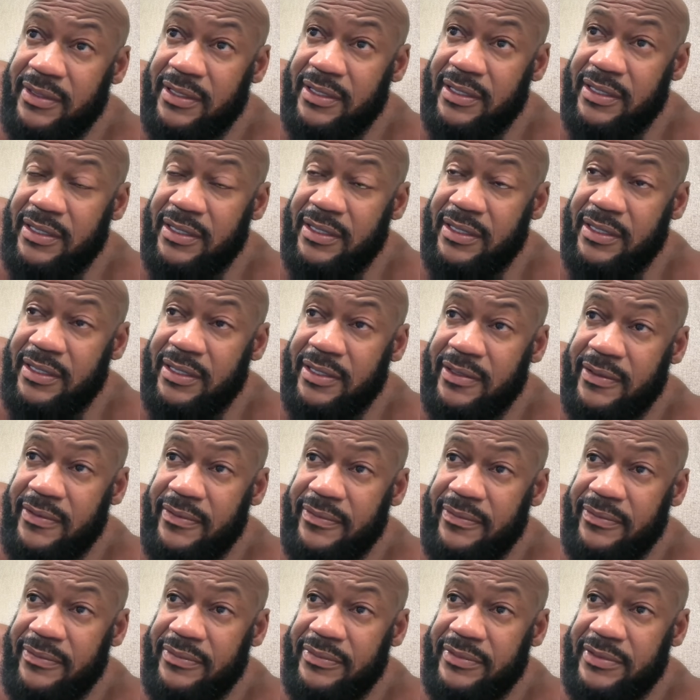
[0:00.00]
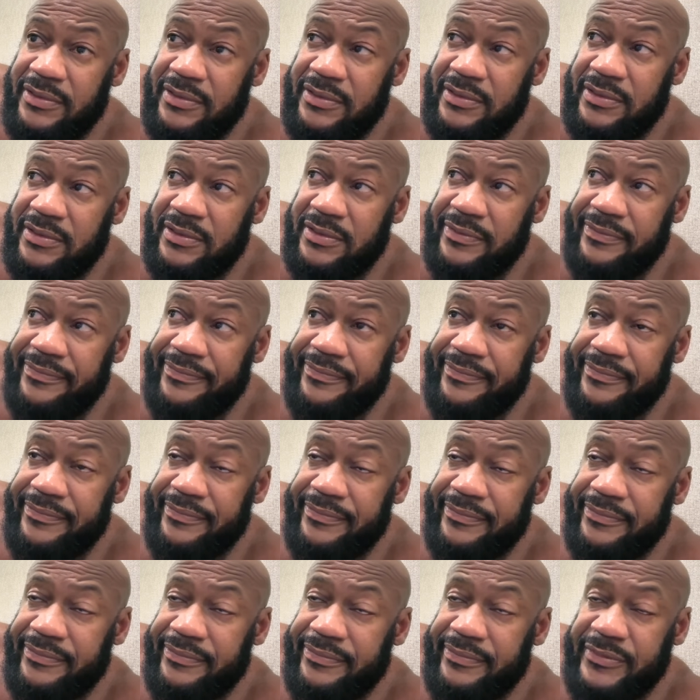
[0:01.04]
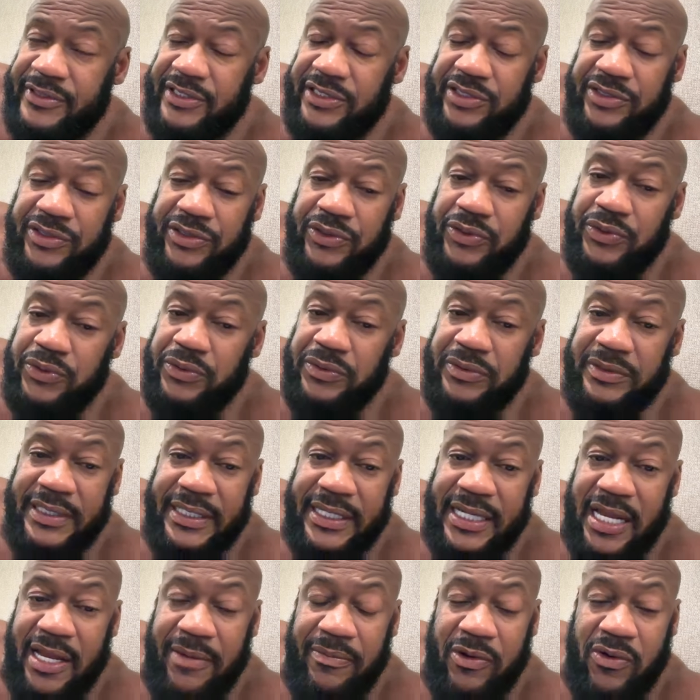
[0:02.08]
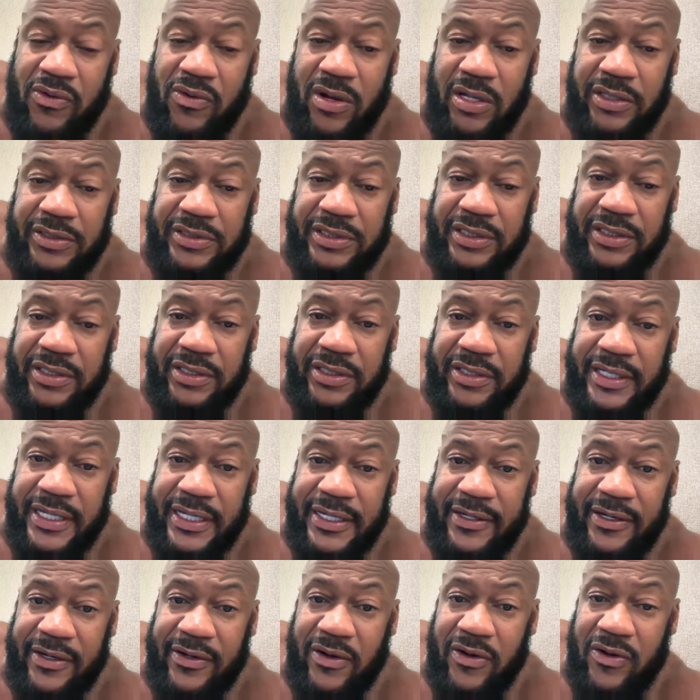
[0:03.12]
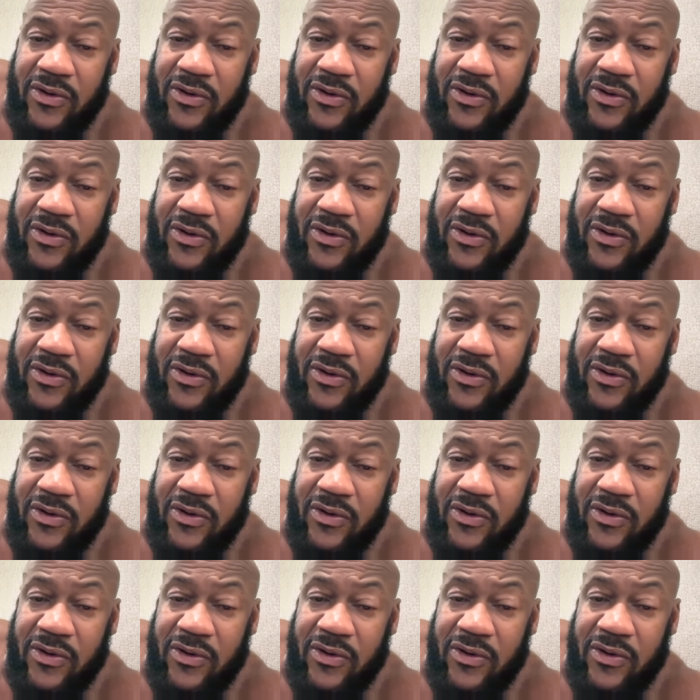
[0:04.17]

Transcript: And um, just news that came across the internet and